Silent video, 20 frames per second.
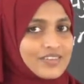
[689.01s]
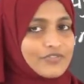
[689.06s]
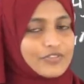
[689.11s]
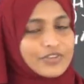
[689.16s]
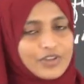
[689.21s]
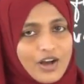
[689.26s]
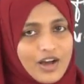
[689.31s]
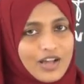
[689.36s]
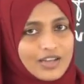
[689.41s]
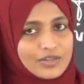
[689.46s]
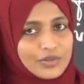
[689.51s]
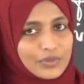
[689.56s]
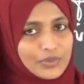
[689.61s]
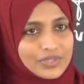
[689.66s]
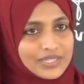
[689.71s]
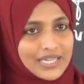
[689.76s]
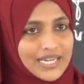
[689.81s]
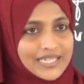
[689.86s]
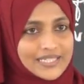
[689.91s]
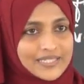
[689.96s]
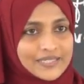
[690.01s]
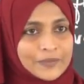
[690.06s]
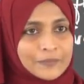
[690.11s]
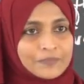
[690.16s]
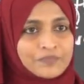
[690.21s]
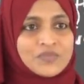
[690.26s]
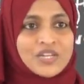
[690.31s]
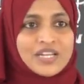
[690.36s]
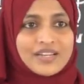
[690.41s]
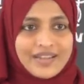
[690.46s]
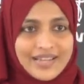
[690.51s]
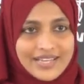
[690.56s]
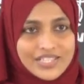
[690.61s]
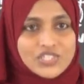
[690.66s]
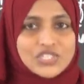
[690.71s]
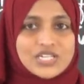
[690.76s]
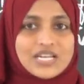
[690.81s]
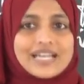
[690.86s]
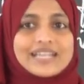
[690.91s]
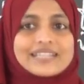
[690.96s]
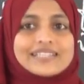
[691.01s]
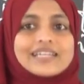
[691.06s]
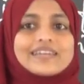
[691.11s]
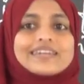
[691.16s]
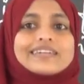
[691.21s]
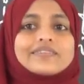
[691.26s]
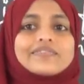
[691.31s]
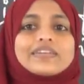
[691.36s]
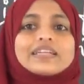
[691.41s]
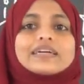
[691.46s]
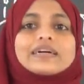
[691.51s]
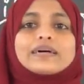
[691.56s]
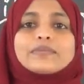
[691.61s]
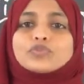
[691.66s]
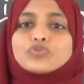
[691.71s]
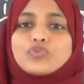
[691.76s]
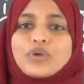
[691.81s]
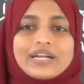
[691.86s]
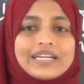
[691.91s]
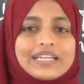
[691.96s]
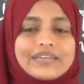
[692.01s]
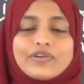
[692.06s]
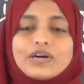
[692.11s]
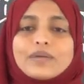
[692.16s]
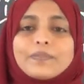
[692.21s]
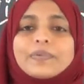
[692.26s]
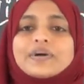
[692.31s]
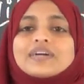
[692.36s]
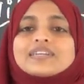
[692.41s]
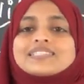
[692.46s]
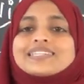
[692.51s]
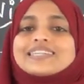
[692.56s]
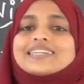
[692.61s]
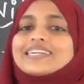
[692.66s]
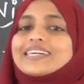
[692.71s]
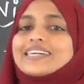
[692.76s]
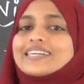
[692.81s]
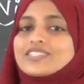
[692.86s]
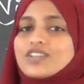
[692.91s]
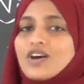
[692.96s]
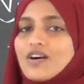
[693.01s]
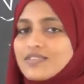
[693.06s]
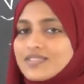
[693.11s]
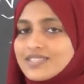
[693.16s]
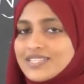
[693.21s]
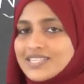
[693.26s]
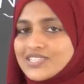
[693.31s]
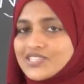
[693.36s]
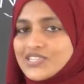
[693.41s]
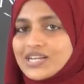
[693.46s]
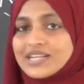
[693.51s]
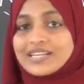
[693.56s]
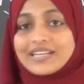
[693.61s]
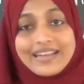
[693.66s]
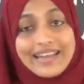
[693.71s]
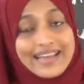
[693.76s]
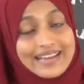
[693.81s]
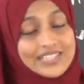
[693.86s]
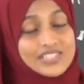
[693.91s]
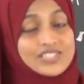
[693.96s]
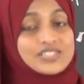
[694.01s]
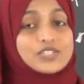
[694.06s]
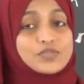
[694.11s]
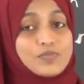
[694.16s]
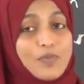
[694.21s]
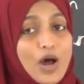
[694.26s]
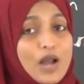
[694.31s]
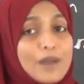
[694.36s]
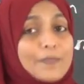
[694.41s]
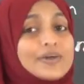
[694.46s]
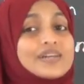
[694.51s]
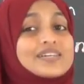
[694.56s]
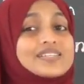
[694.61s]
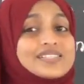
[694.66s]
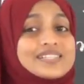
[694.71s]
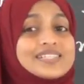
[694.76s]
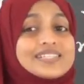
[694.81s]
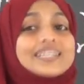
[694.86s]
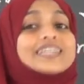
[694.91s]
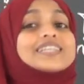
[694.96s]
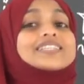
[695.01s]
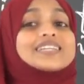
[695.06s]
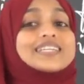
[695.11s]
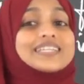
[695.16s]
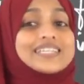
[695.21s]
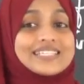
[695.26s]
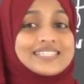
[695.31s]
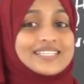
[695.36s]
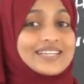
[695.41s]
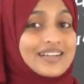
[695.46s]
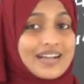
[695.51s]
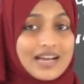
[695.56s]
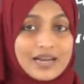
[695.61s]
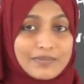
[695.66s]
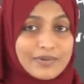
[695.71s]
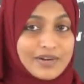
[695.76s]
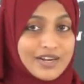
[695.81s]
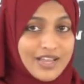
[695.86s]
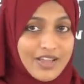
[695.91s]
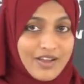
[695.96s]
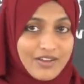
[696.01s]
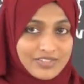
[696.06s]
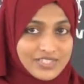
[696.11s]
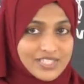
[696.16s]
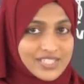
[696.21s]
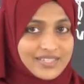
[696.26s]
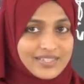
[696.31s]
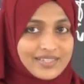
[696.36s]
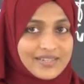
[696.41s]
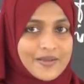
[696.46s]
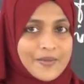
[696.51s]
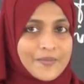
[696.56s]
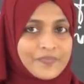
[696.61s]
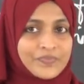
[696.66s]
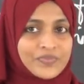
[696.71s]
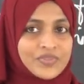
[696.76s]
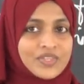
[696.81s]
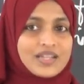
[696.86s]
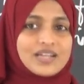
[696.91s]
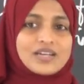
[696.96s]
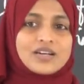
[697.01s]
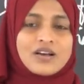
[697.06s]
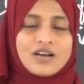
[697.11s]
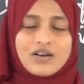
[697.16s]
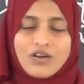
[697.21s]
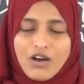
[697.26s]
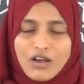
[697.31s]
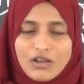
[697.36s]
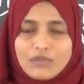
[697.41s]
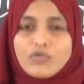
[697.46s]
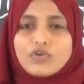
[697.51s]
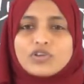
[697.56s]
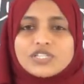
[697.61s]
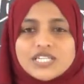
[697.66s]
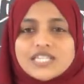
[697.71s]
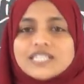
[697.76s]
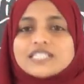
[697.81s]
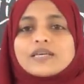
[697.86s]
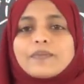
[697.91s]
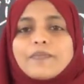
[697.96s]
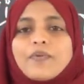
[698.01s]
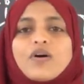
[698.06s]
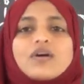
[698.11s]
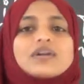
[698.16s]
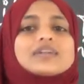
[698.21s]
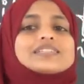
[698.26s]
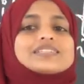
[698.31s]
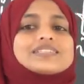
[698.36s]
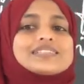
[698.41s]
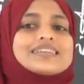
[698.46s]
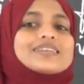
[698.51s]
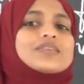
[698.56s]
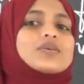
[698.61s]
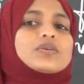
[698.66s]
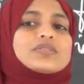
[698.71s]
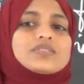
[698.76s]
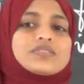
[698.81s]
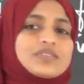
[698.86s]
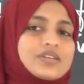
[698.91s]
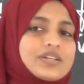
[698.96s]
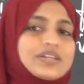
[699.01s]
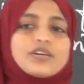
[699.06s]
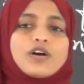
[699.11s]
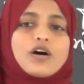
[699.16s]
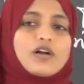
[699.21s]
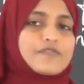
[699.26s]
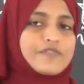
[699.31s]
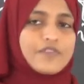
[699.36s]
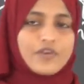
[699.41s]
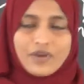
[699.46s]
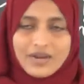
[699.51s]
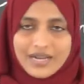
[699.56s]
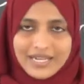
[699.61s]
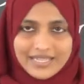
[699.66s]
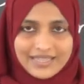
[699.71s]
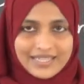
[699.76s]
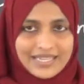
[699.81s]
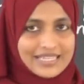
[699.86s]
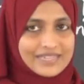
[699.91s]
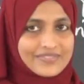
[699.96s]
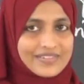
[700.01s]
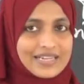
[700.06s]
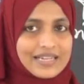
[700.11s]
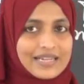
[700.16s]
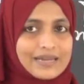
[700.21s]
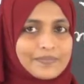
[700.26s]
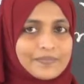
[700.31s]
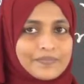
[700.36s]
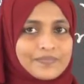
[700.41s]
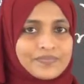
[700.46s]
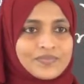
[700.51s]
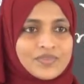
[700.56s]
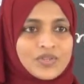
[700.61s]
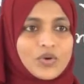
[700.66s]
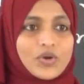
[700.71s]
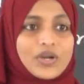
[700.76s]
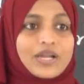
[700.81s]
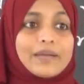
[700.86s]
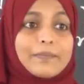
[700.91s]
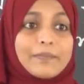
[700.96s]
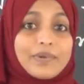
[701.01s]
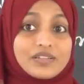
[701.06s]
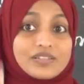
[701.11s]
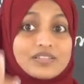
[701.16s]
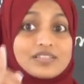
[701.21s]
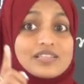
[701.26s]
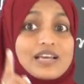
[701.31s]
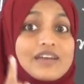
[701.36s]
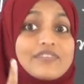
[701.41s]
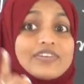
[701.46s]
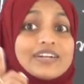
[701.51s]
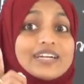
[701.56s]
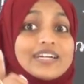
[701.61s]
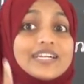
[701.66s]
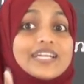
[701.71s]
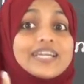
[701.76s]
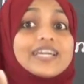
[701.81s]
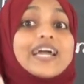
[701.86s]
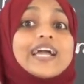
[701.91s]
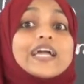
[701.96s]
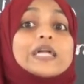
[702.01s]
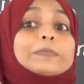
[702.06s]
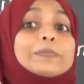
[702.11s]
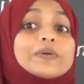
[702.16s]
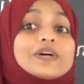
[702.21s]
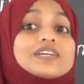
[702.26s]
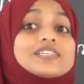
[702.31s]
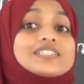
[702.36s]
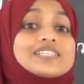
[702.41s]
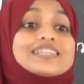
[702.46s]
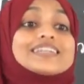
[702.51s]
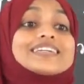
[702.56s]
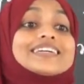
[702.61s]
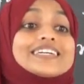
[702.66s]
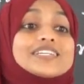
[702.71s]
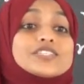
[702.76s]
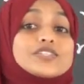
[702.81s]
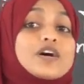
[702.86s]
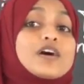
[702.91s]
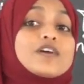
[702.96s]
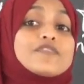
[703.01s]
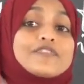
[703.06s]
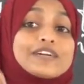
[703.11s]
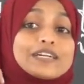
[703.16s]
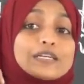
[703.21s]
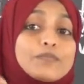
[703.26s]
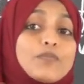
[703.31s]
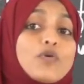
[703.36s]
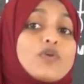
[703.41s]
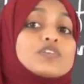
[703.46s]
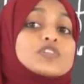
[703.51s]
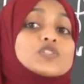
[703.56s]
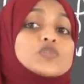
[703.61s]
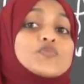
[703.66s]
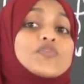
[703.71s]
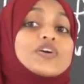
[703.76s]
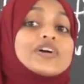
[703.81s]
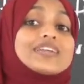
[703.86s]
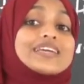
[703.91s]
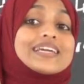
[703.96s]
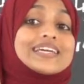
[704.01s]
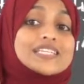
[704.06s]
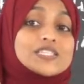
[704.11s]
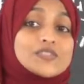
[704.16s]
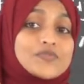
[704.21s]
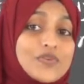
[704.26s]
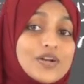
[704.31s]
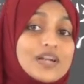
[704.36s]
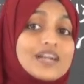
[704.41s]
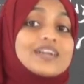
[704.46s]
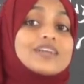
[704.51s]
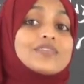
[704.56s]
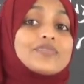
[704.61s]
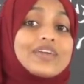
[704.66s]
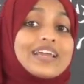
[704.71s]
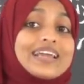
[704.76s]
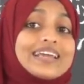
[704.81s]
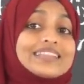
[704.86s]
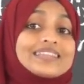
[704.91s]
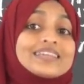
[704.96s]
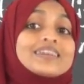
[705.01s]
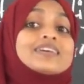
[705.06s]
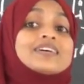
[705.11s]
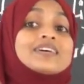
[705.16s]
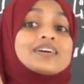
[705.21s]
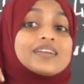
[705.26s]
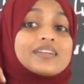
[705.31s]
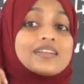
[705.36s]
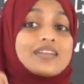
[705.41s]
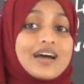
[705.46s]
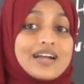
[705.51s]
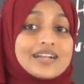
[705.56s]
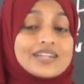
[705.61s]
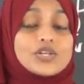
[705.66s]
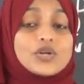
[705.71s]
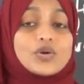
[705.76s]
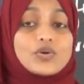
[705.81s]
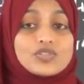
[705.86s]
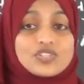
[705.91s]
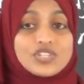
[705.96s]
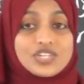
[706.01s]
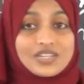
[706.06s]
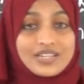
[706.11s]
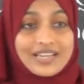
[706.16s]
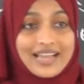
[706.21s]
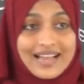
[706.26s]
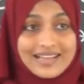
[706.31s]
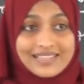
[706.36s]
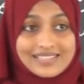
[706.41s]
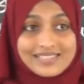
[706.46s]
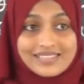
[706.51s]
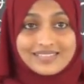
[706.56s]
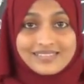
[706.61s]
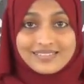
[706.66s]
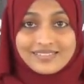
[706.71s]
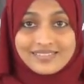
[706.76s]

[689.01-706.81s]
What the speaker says: We all know that. Next later it will come 21% oxygen, next small percentage, that is a carbon dioxide. Yeah, almost it is a 0.03 or 4 like that will come. Okay, but the 78% of atmosphere is filled with nitrogen gas.